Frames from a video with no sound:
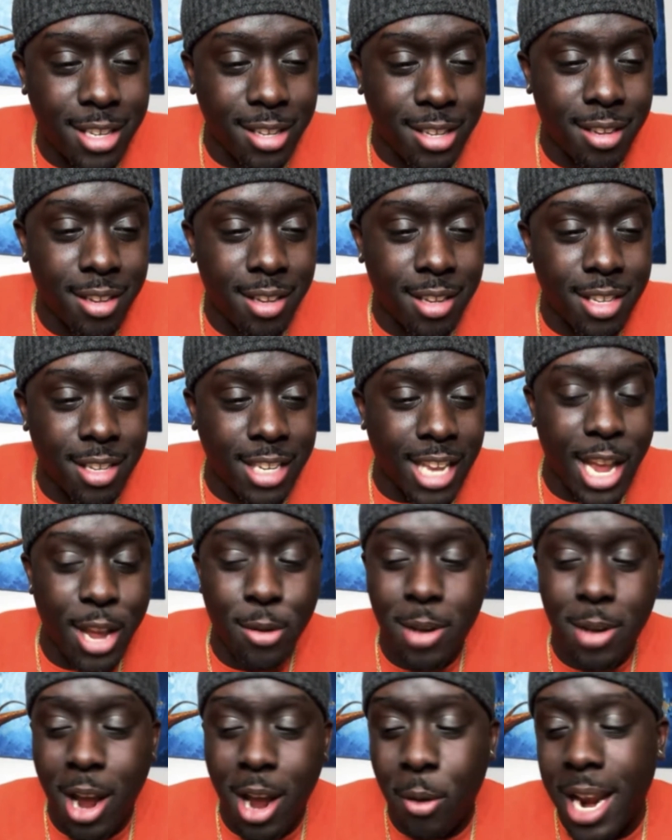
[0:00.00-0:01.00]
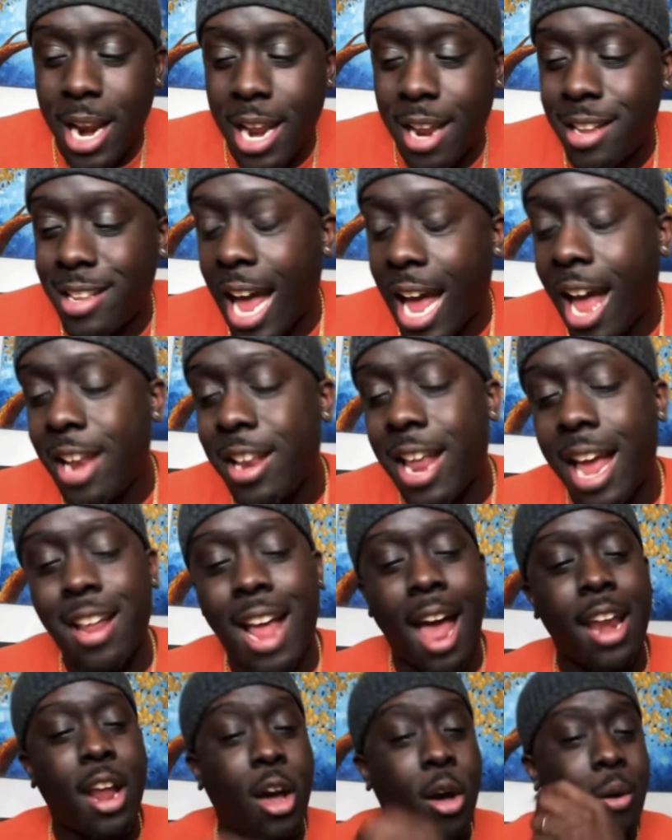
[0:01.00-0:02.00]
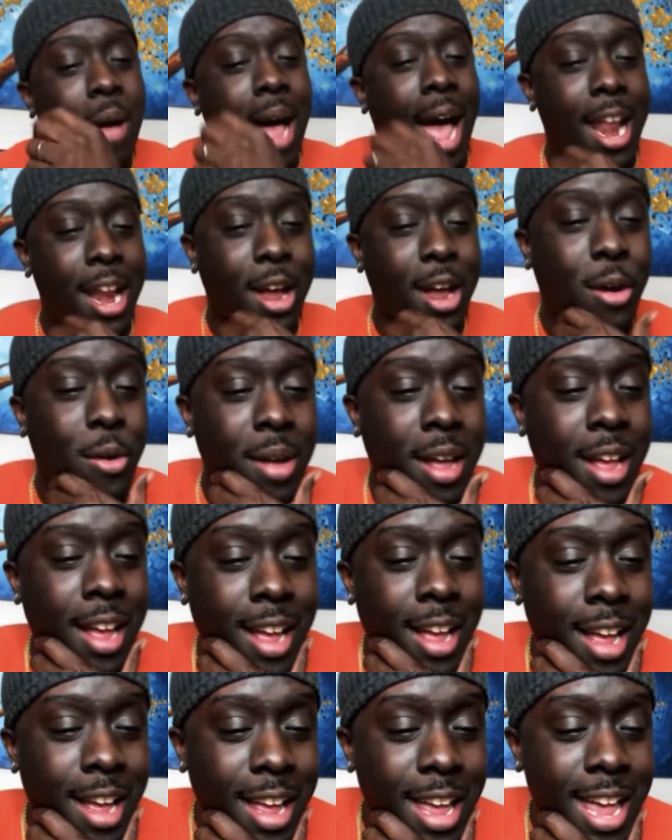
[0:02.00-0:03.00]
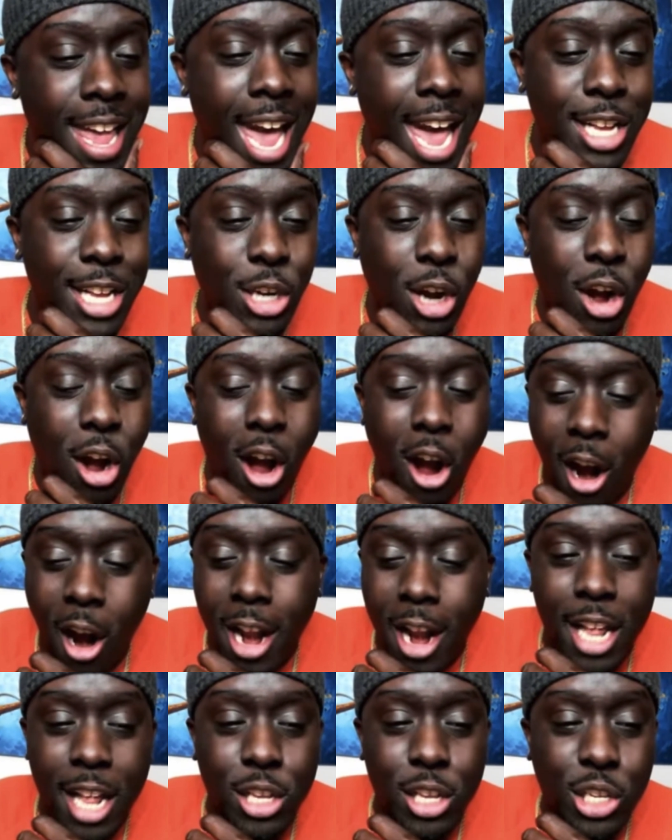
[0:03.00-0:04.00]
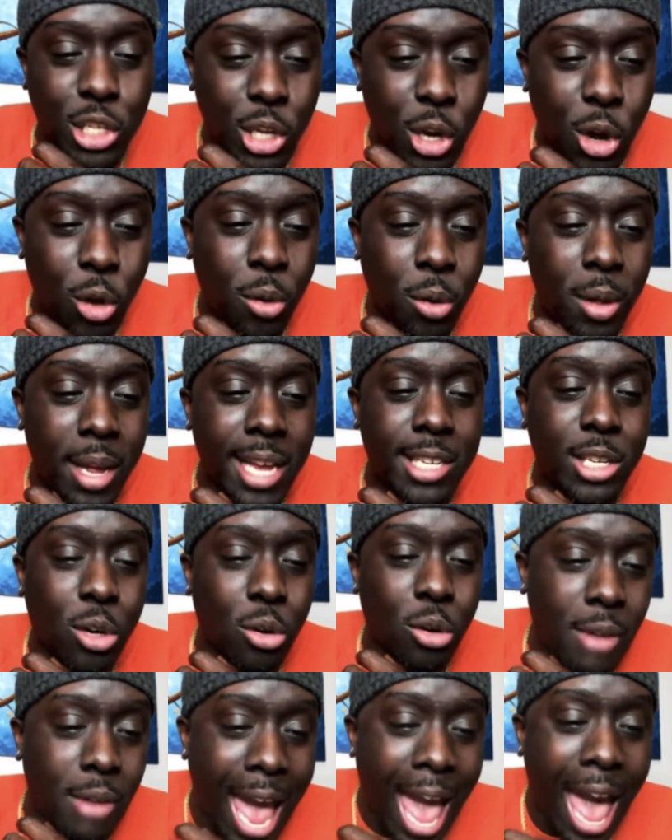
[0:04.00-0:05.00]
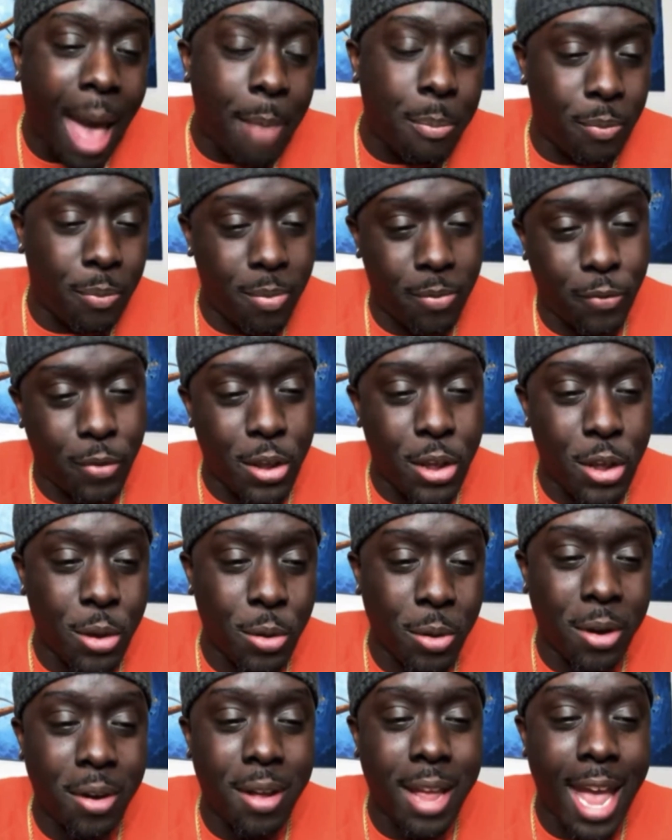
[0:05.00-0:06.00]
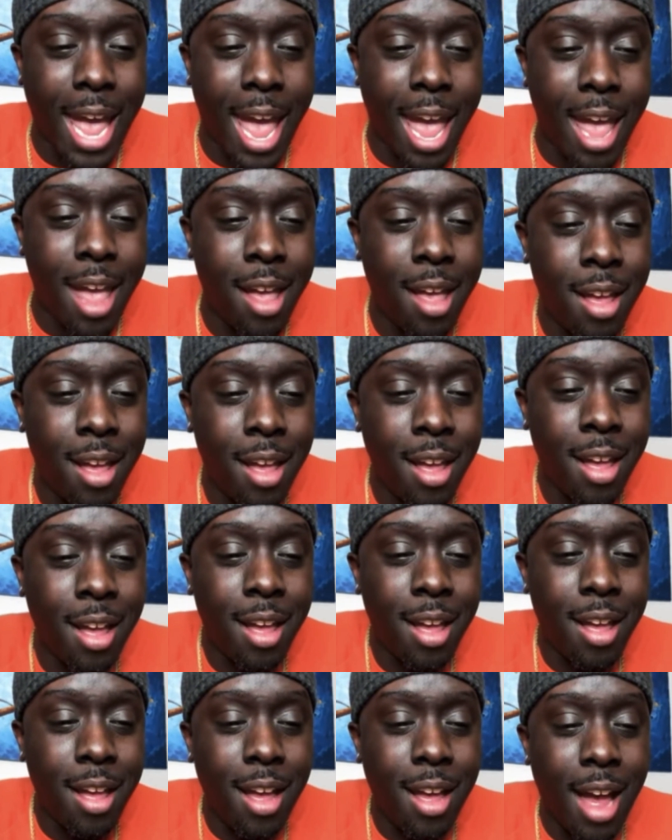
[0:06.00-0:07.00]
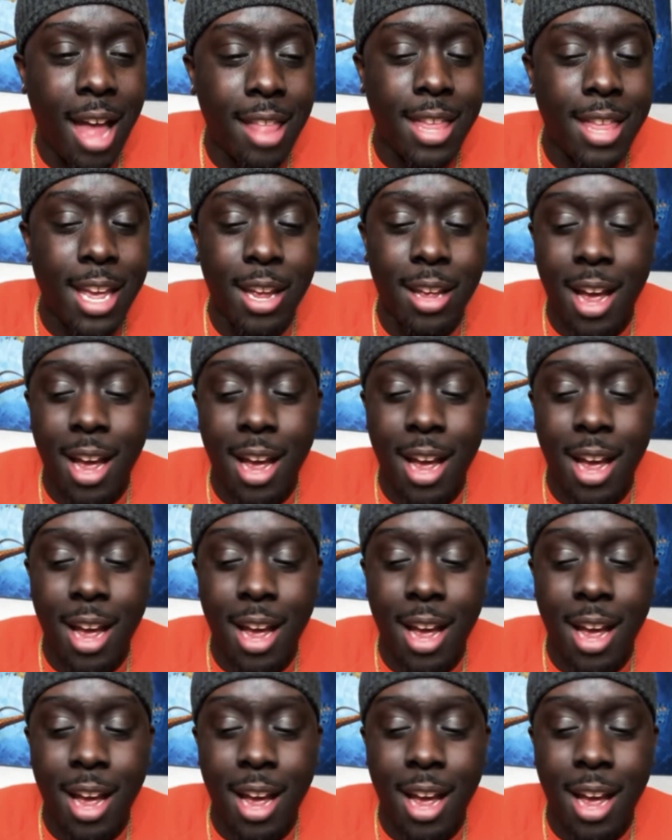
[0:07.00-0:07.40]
See, you know what it is. I know. He got your heart and soul. It's a wrap for you, okay? I think...